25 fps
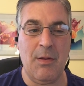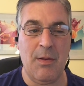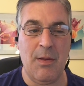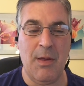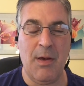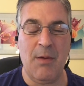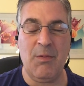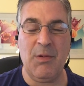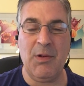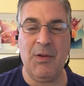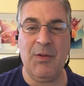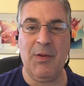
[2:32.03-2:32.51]

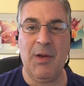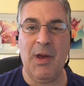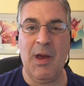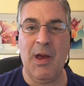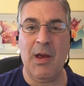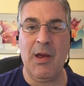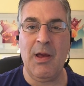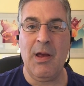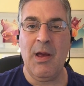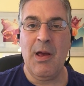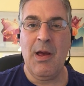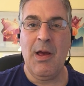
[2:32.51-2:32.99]
they would
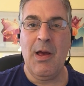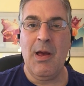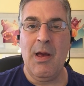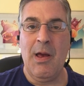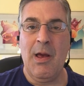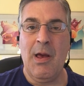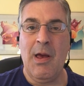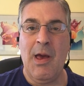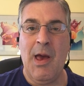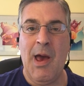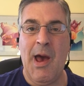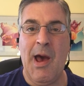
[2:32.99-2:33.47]
say,
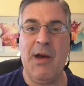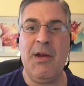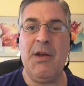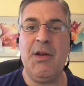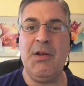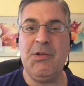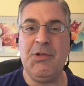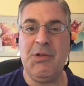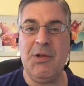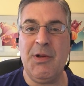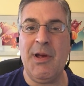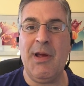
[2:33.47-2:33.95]
"How
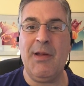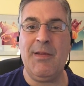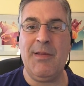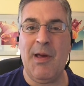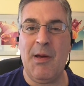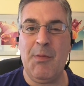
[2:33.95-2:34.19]
did you get